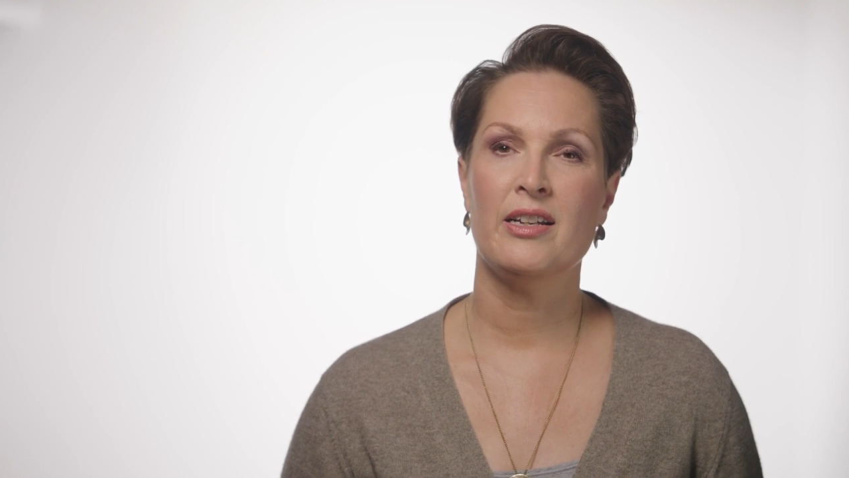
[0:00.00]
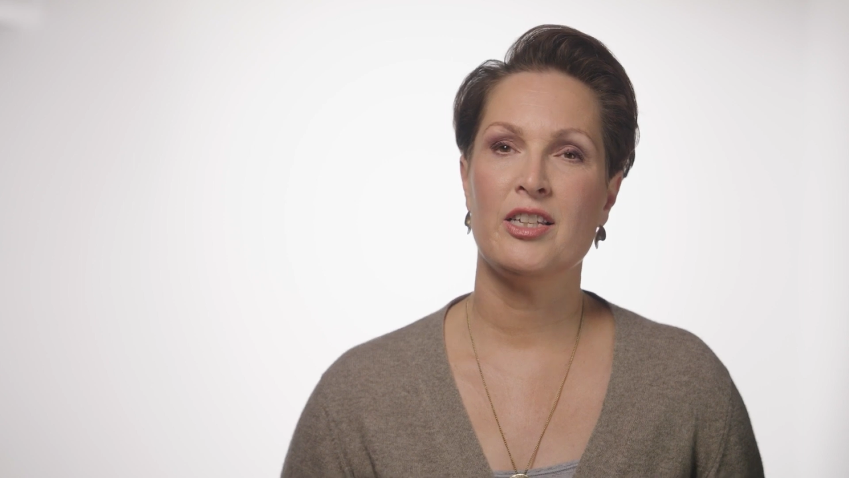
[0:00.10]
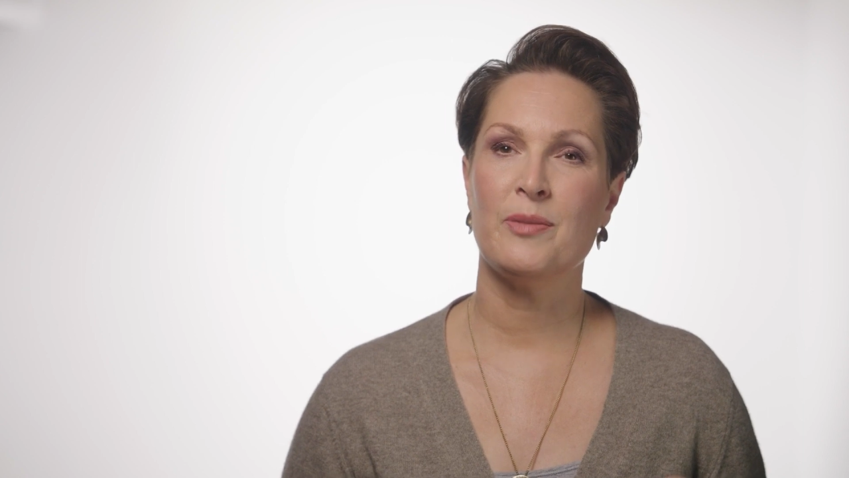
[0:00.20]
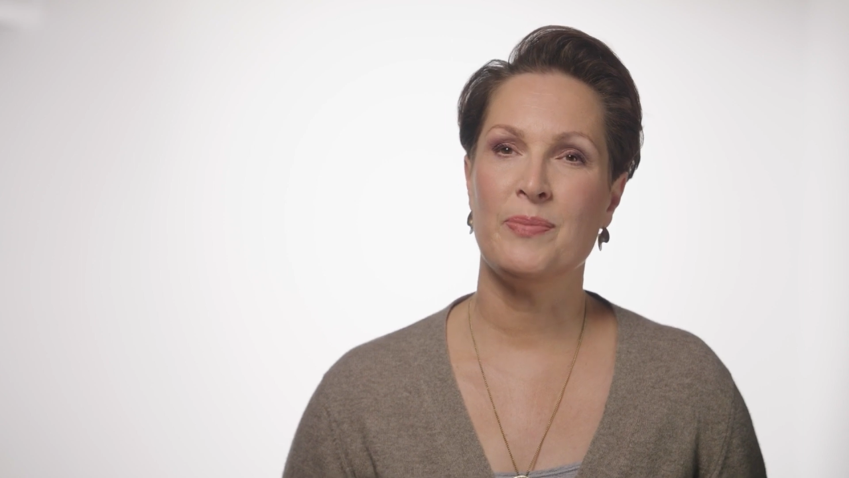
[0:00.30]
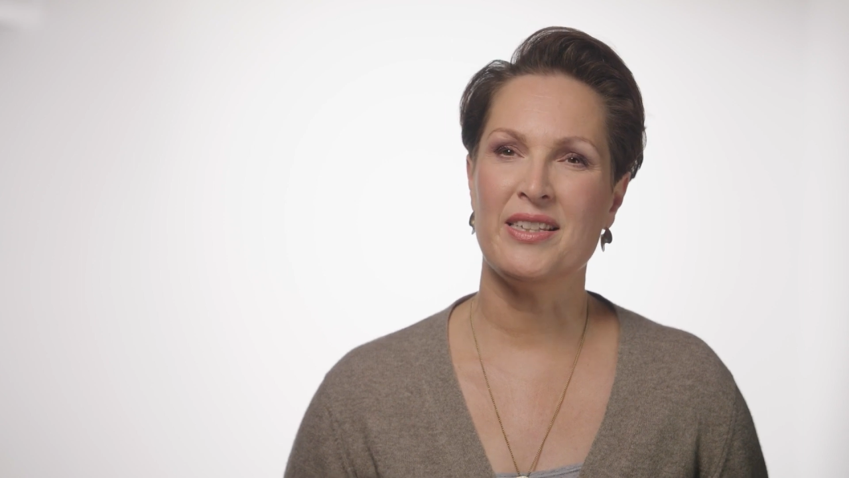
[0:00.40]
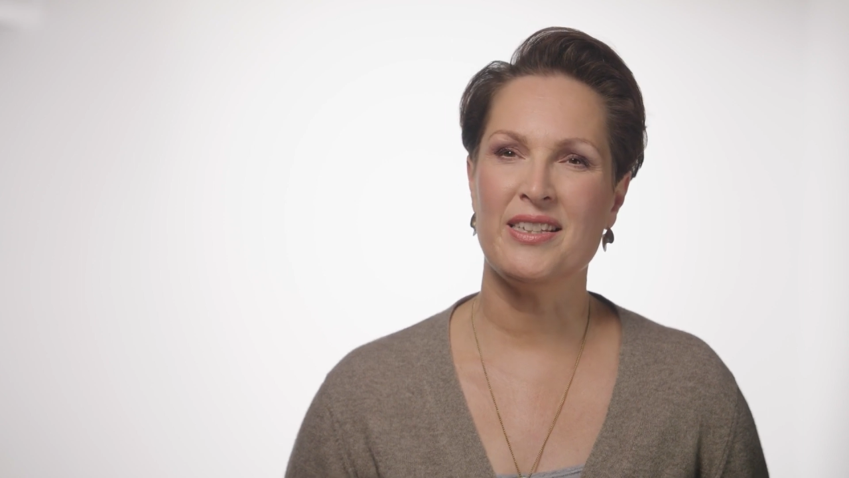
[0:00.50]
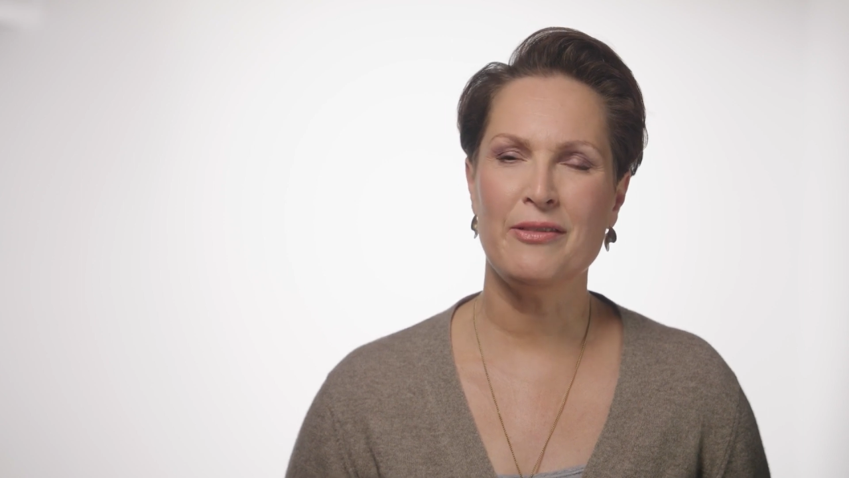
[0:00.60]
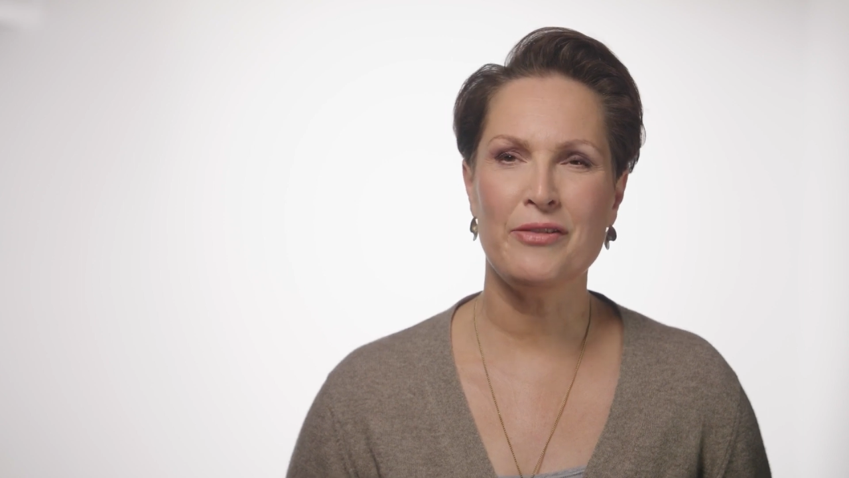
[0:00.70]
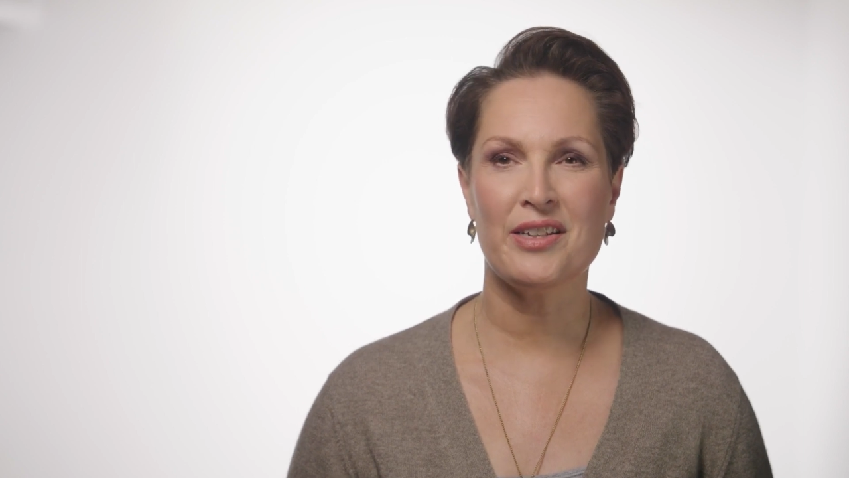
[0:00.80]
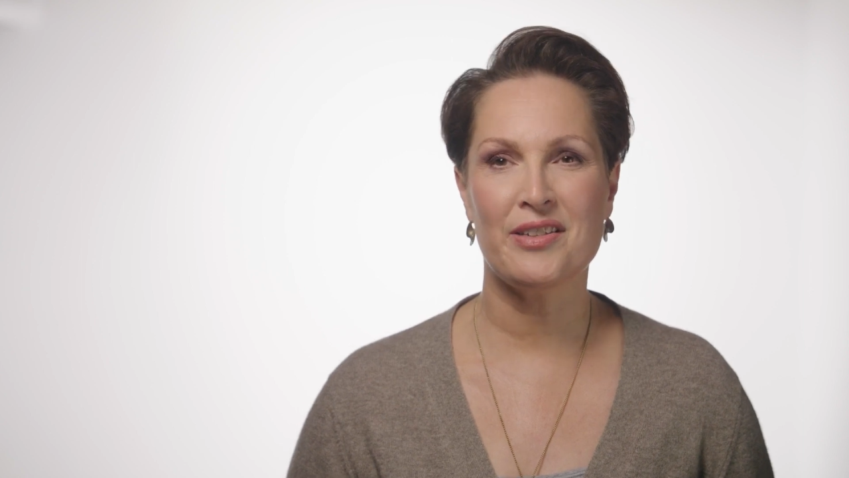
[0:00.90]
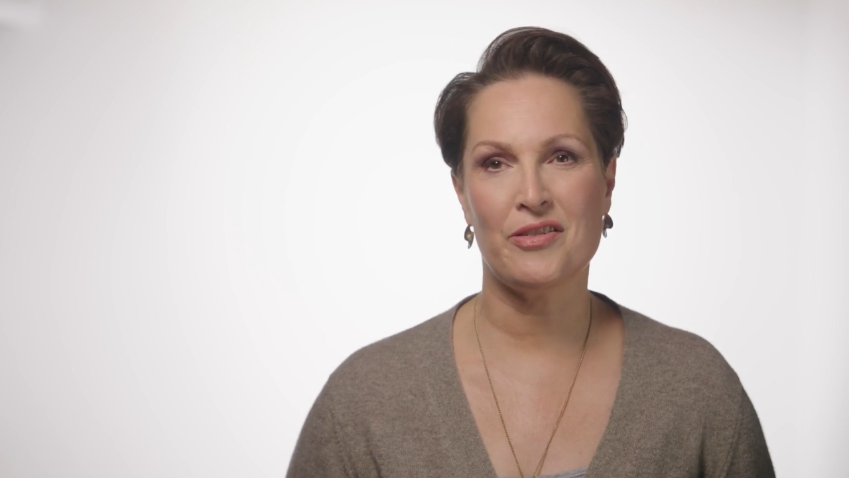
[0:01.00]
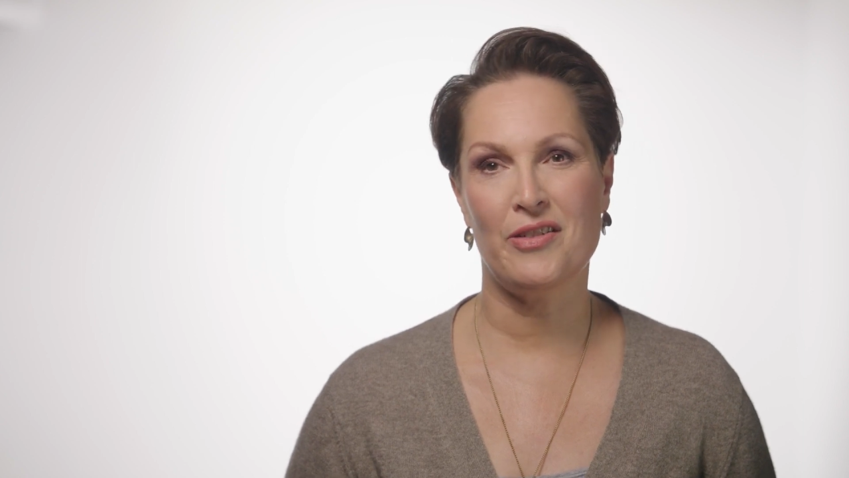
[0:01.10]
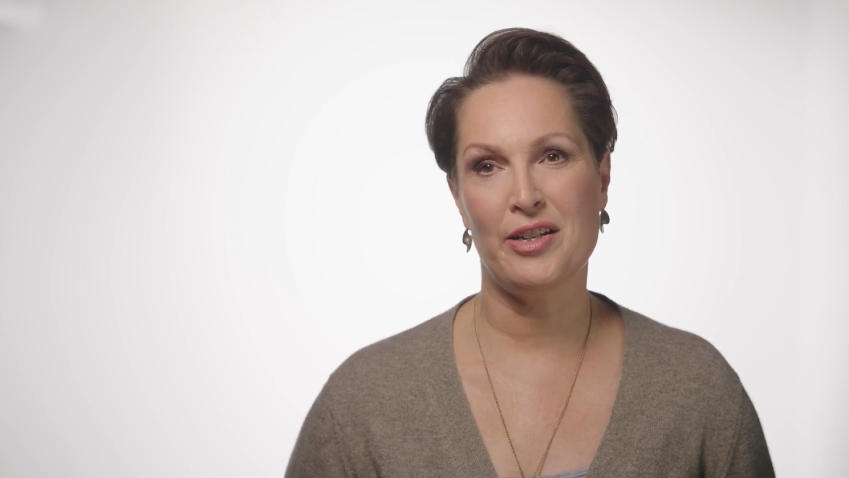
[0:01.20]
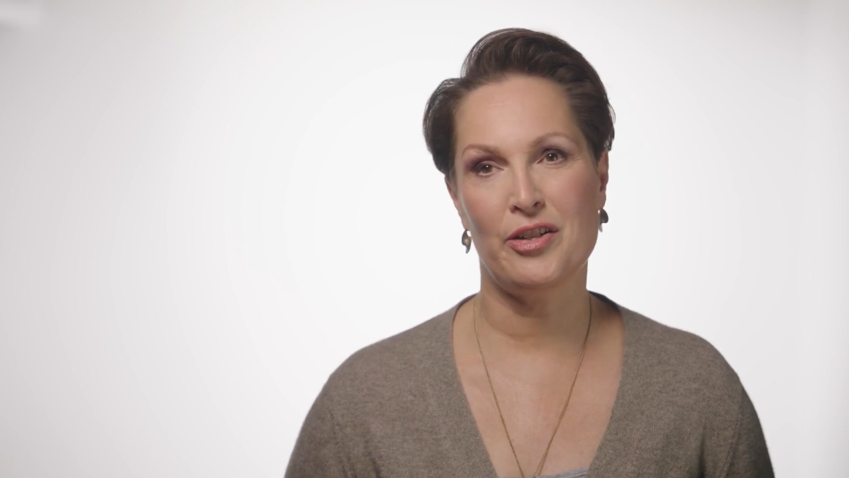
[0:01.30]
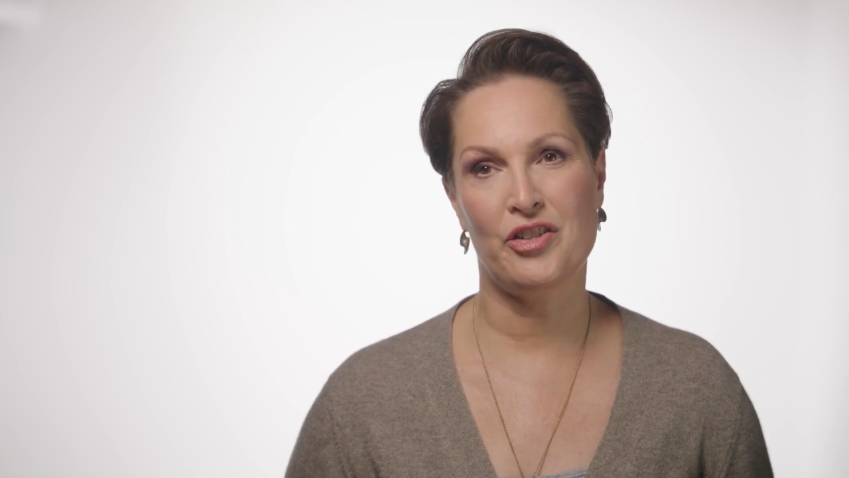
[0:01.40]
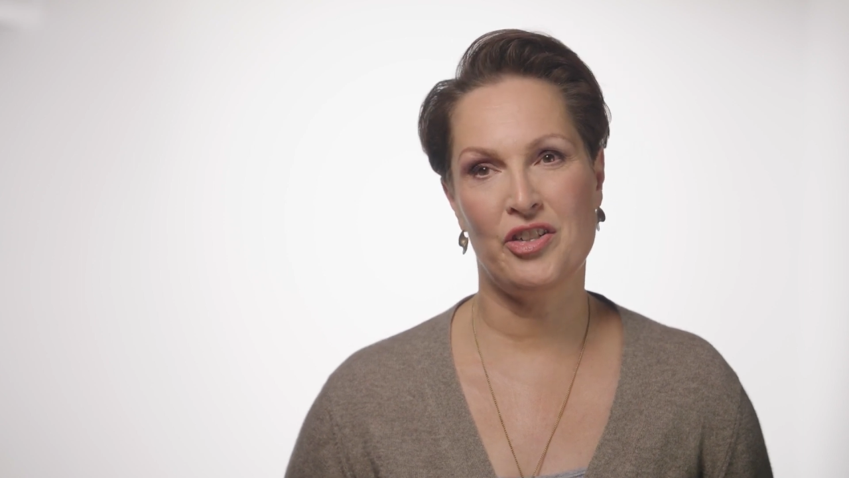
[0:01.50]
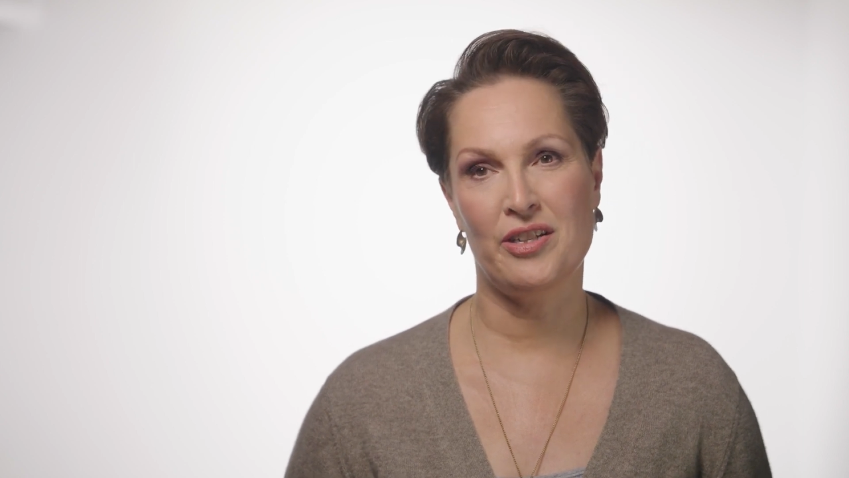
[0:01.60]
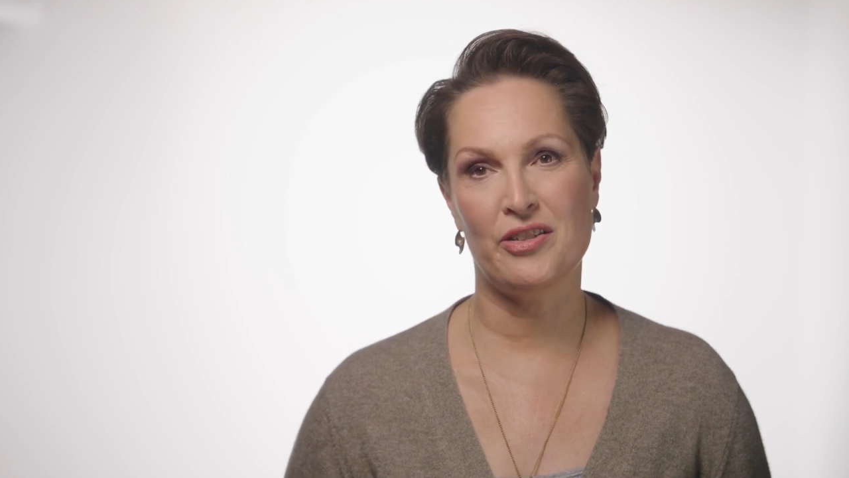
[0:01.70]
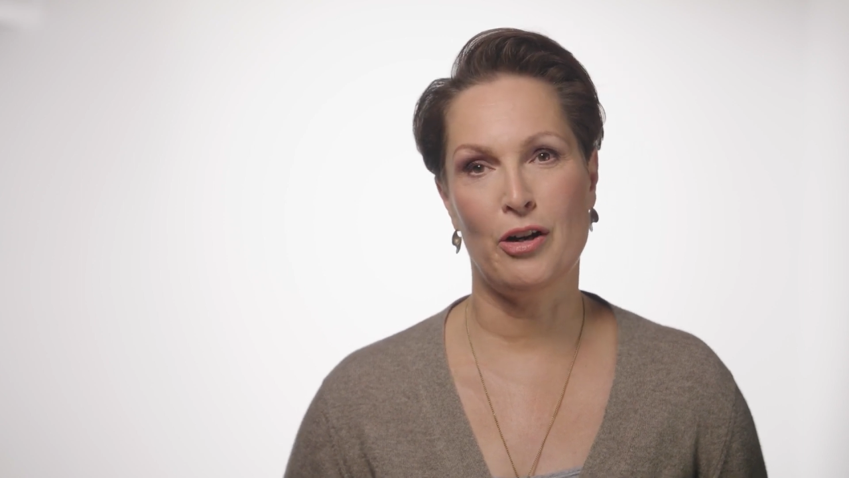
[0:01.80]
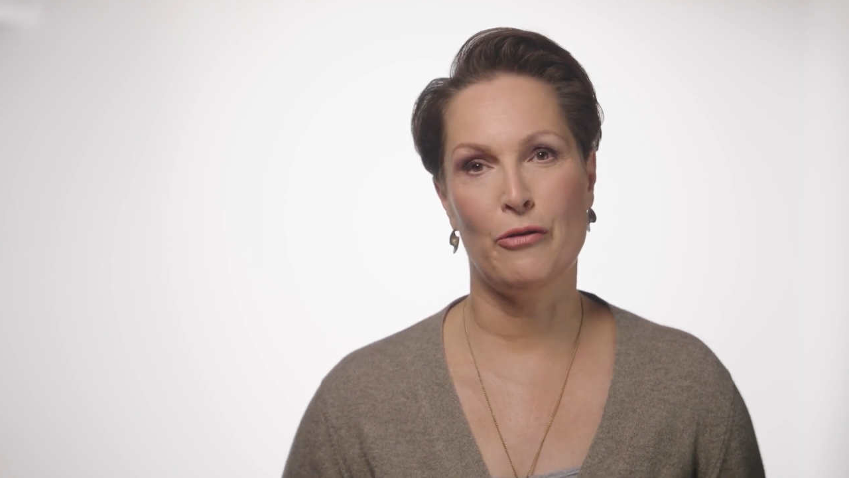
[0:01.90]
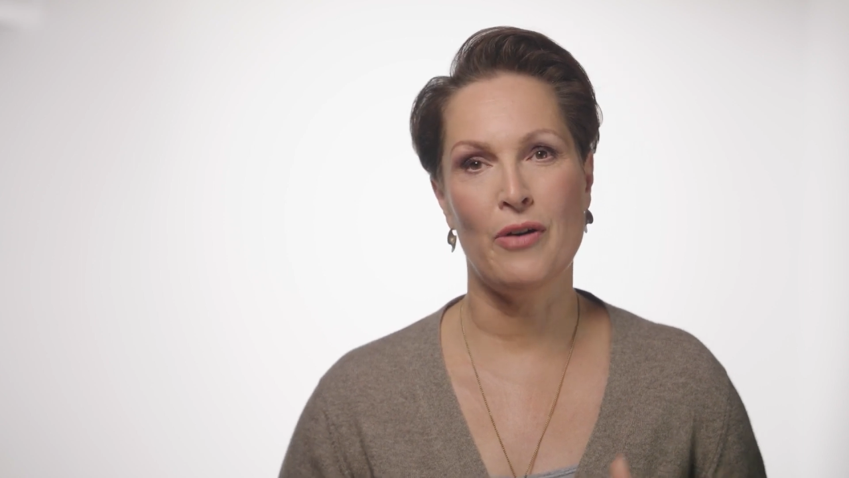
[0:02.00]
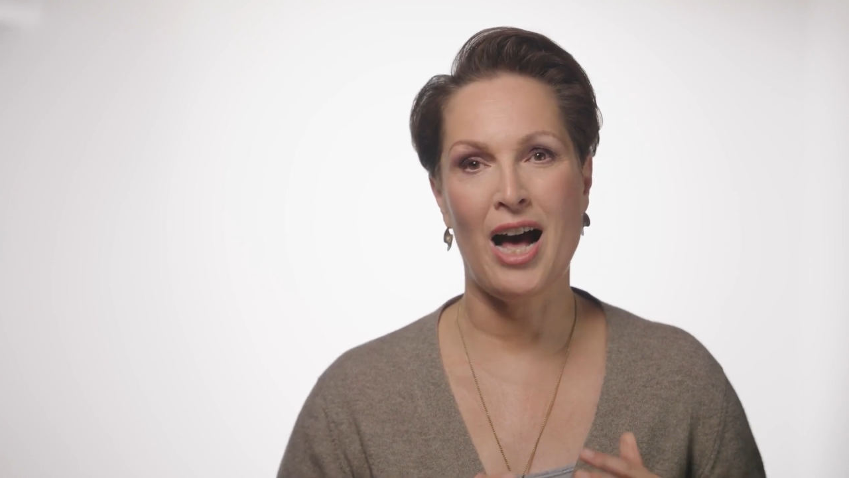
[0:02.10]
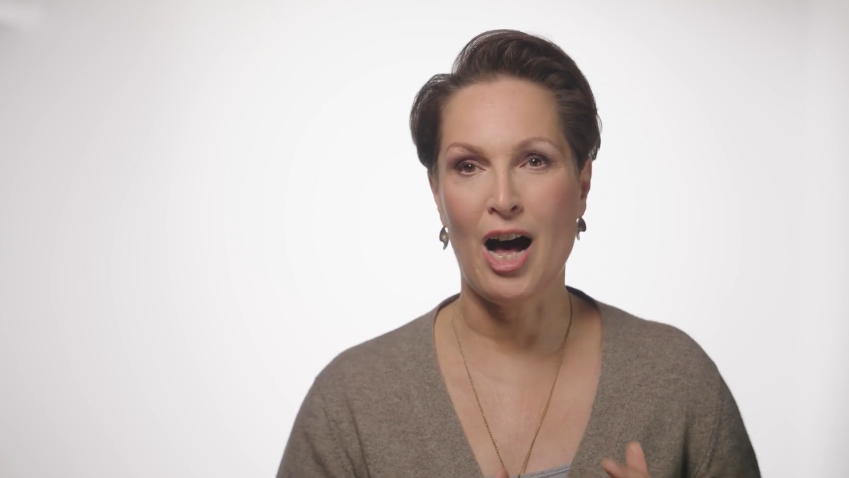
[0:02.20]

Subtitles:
Specific strategies of